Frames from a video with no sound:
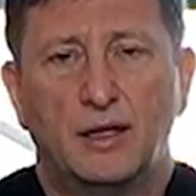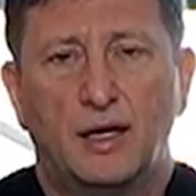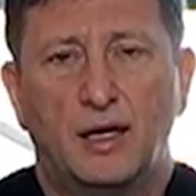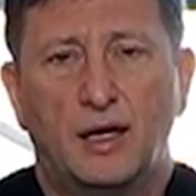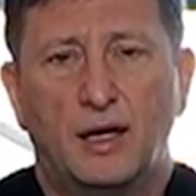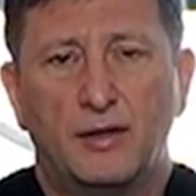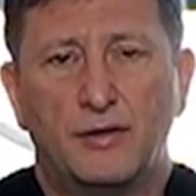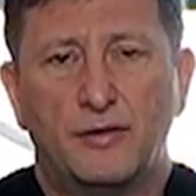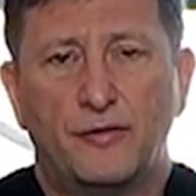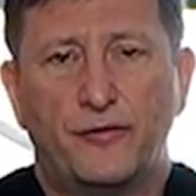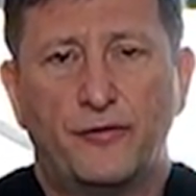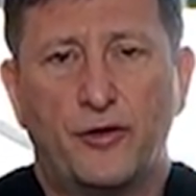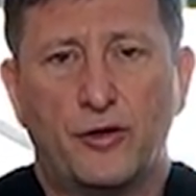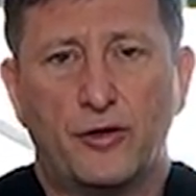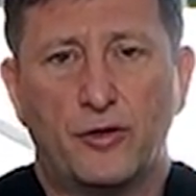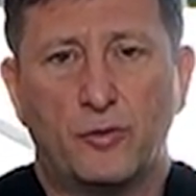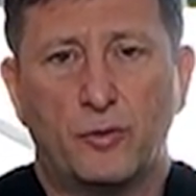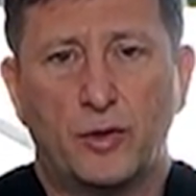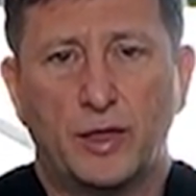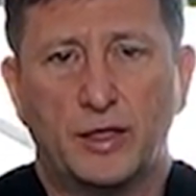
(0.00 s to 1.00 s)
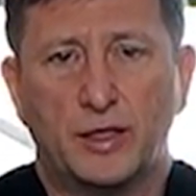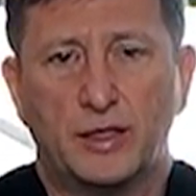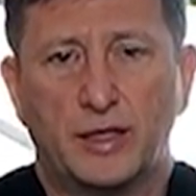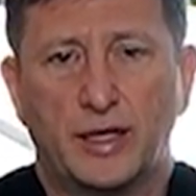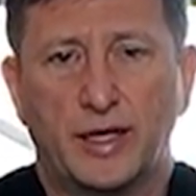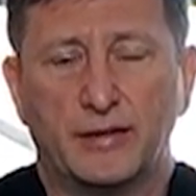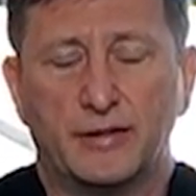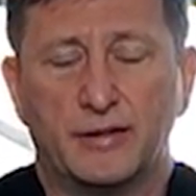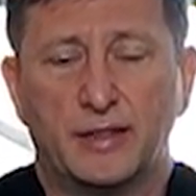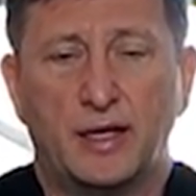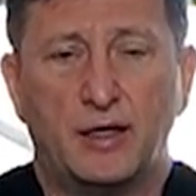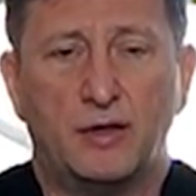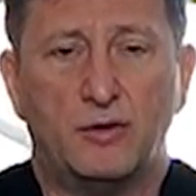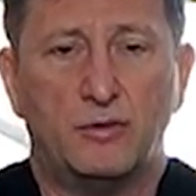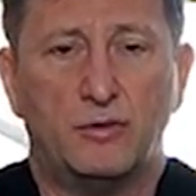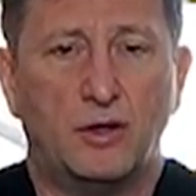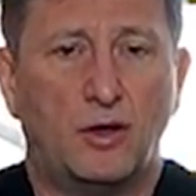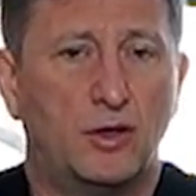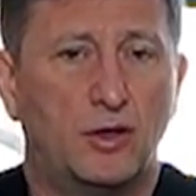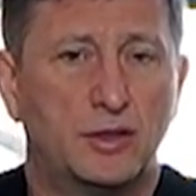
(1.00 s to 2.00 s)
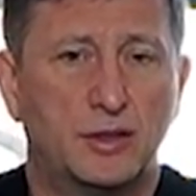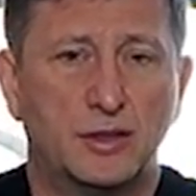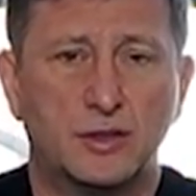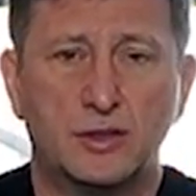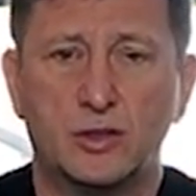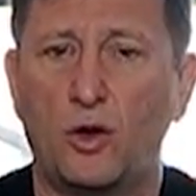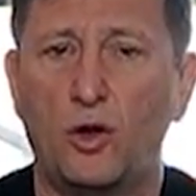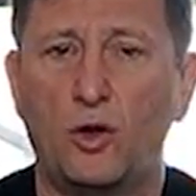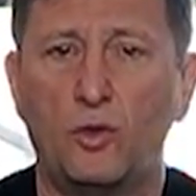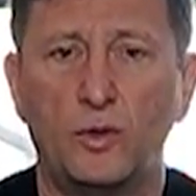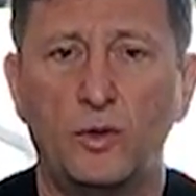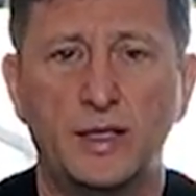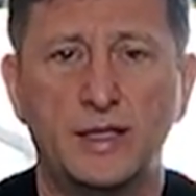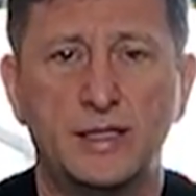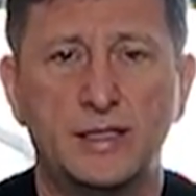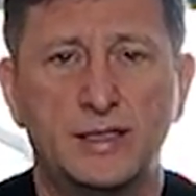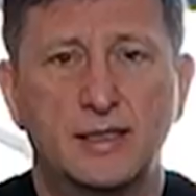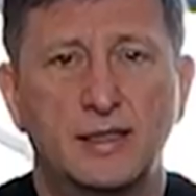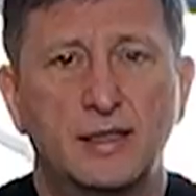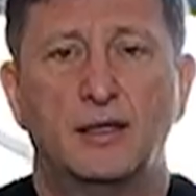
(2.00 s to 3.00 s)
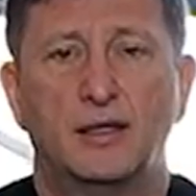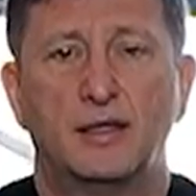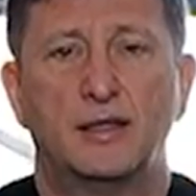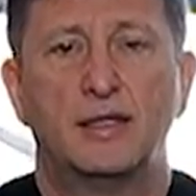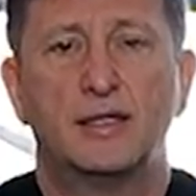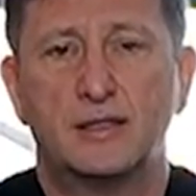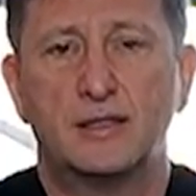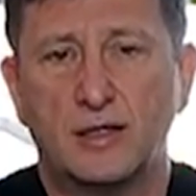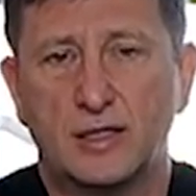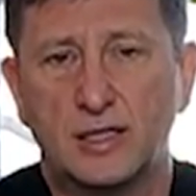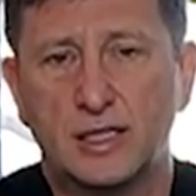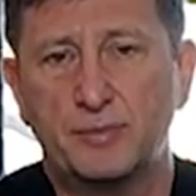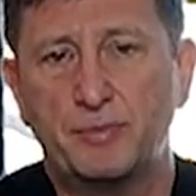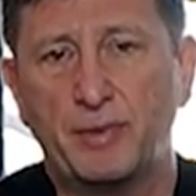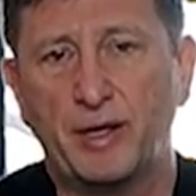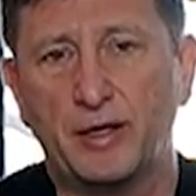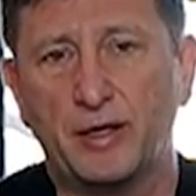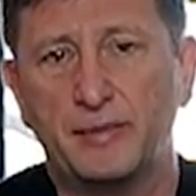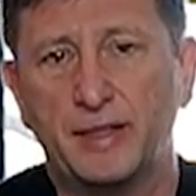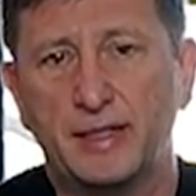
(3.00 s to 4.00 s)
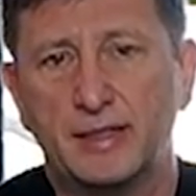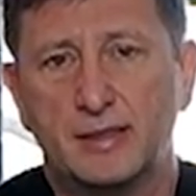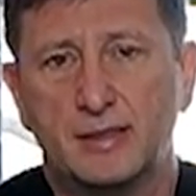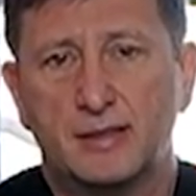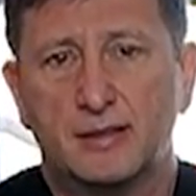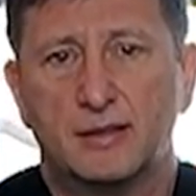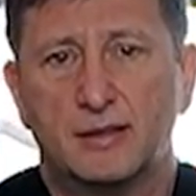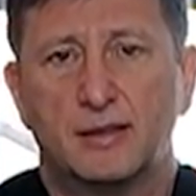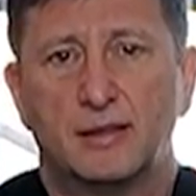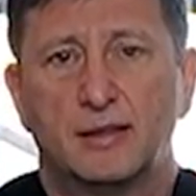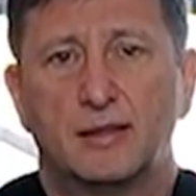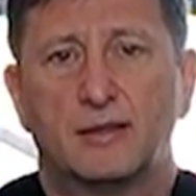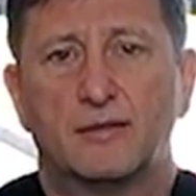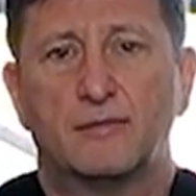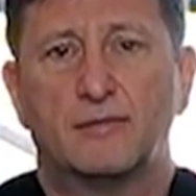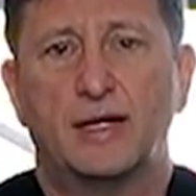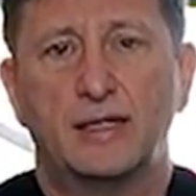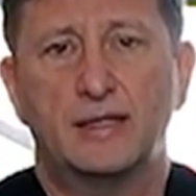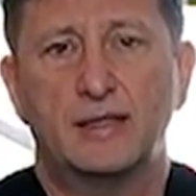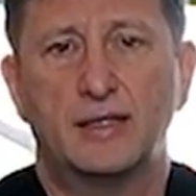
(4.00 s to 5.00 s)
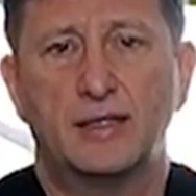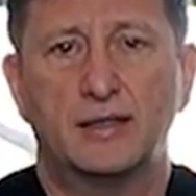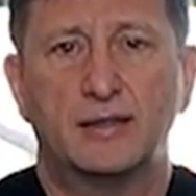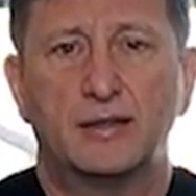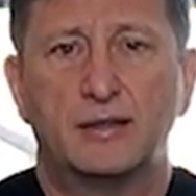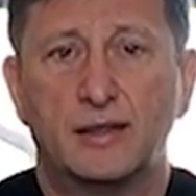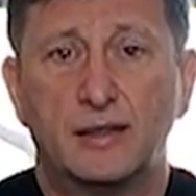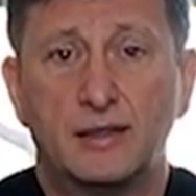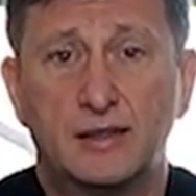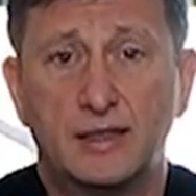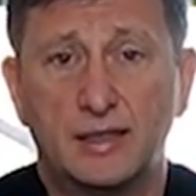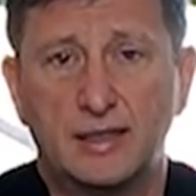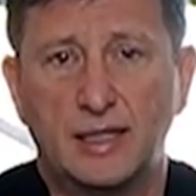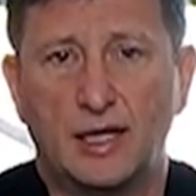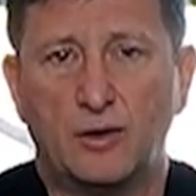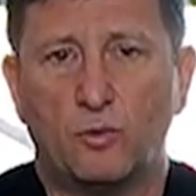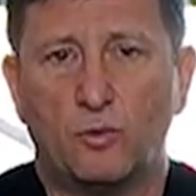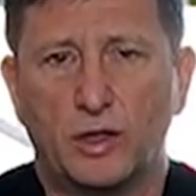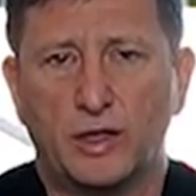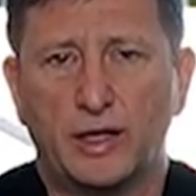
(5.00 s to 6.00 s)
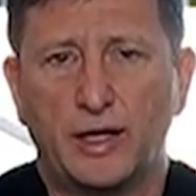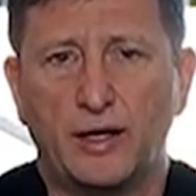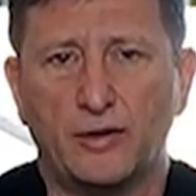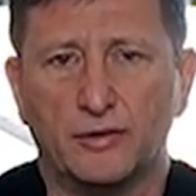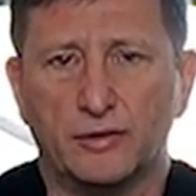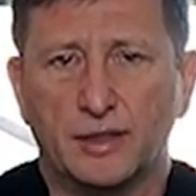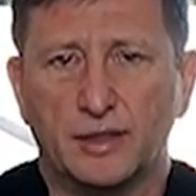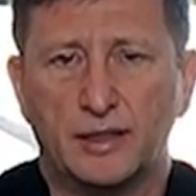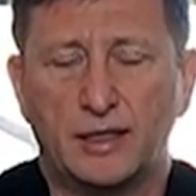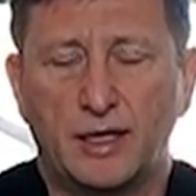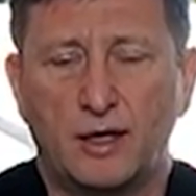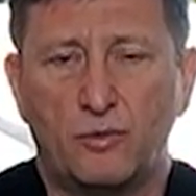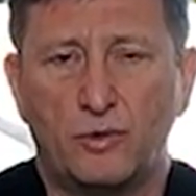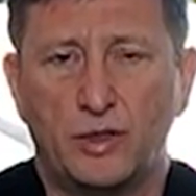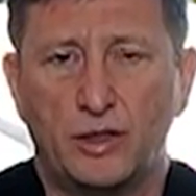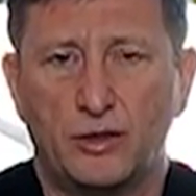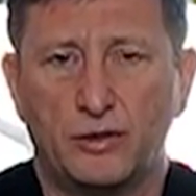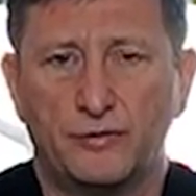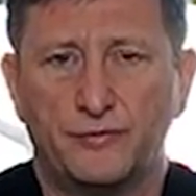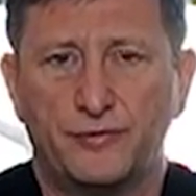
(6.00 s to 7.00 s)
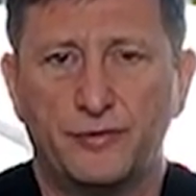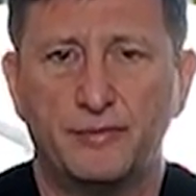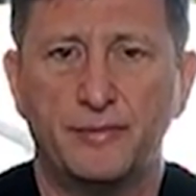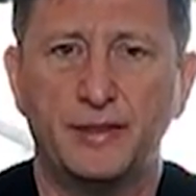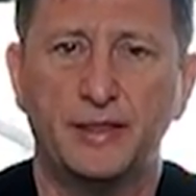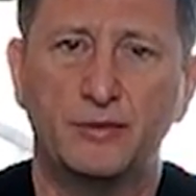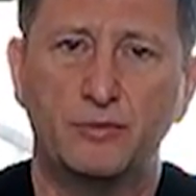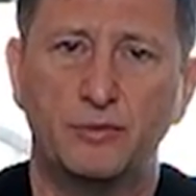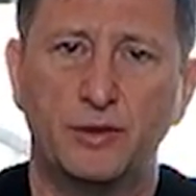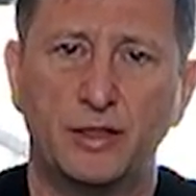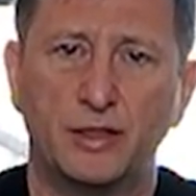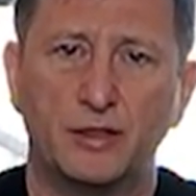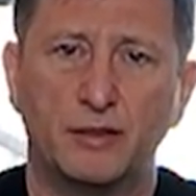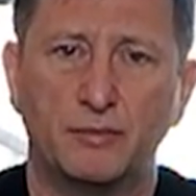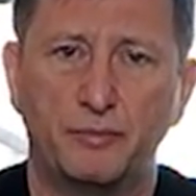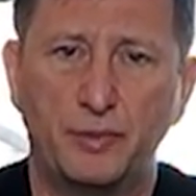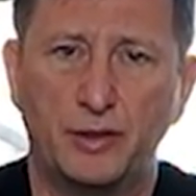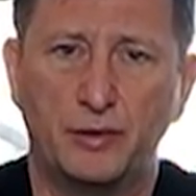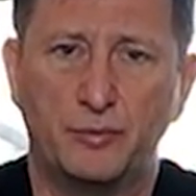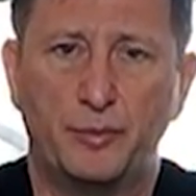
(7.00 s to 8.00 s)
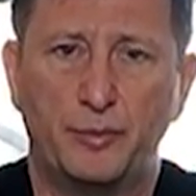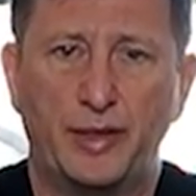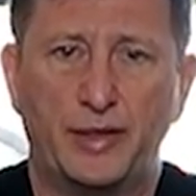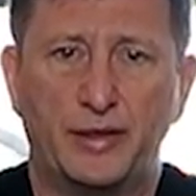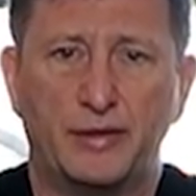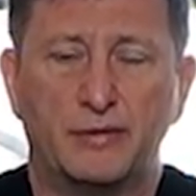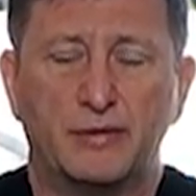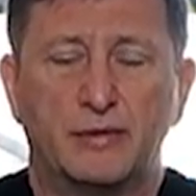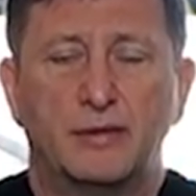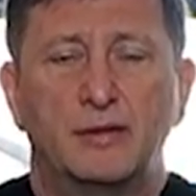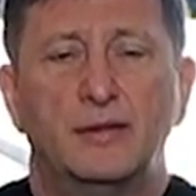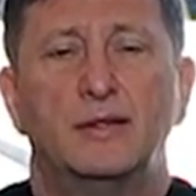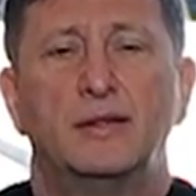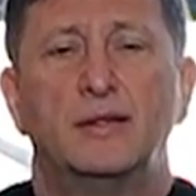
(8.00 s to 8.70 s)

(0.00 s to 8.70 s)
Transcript: the farther we're going to get. Now, there's always these experiments. right, that did not work out. And now we learn from it. We're going to build better.